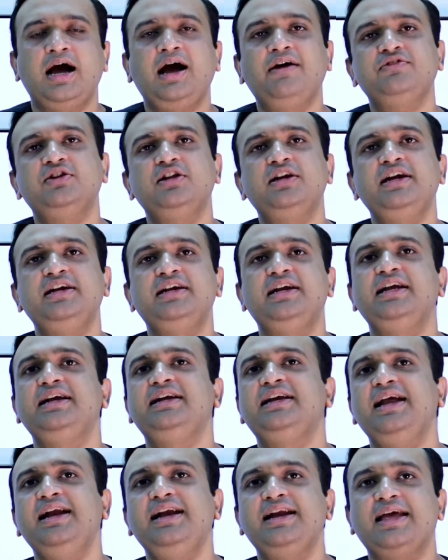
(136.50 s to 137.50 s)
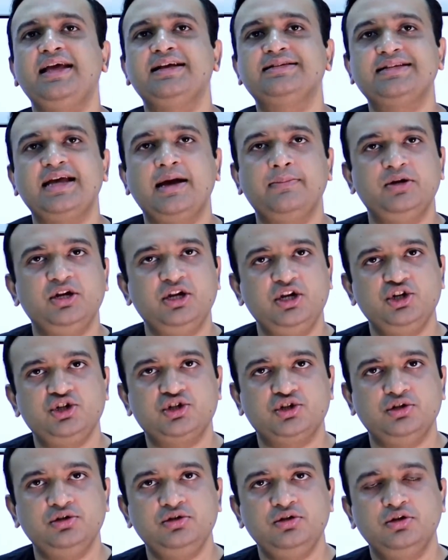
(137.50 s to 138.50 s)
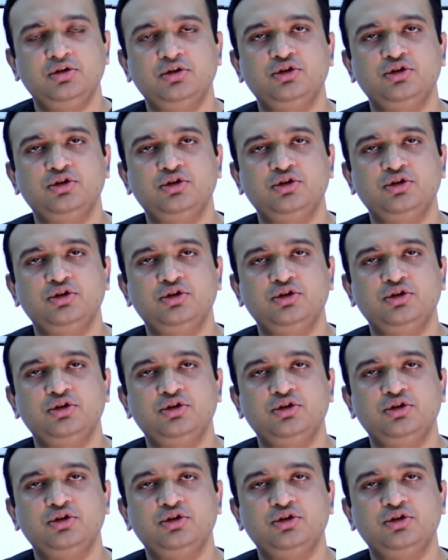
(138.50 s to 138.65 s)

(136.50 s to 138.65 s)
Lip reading: After a detailed examination,